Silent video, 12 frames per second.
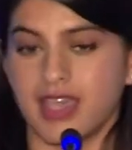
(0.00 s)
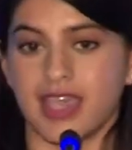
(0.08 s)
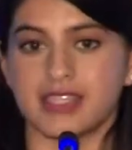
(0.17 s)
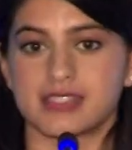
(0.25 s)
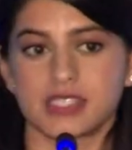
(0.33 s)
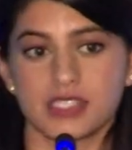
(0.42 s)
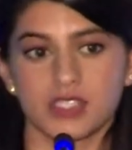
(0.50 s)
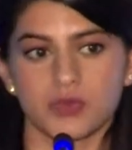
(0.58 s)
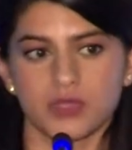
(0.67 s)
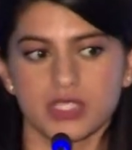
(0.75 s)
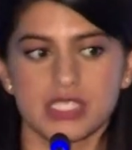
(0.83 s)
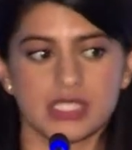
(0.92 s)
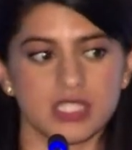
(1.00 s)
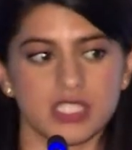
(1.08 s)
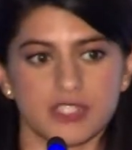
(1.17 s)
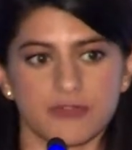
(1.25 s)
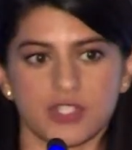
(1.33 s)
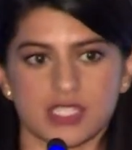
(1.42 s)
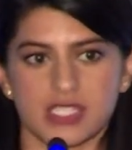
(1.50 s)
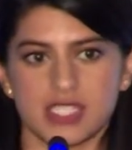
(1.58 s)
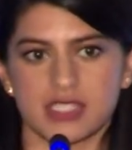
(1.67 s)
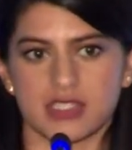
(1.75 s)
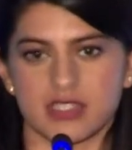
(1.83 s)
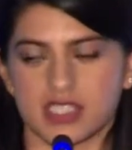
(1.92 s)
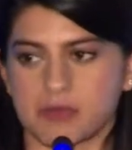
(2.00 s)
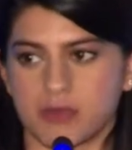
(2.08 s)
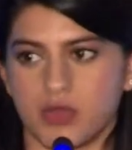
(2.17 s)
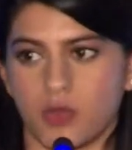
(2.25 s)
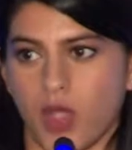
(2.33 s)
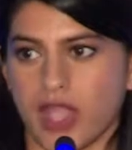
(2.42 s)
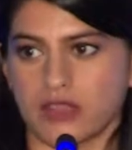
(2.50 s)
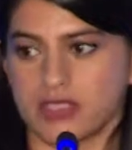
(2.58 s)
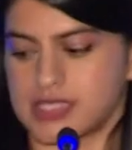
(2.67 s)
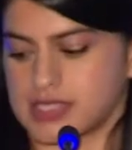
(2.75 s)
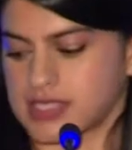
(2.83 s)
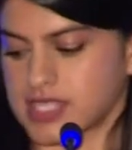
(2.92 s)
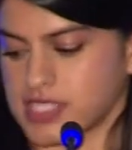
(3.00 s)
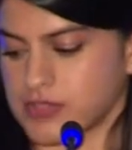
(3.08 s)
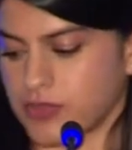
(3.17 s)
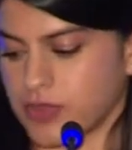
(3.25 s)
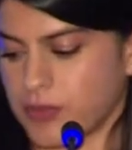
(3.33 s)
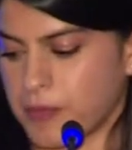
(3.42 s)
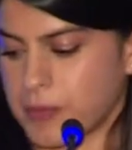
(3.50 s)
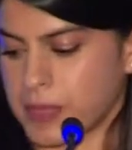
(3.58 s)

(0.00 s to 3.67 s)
and since releasing its first season, it's been wildly successful.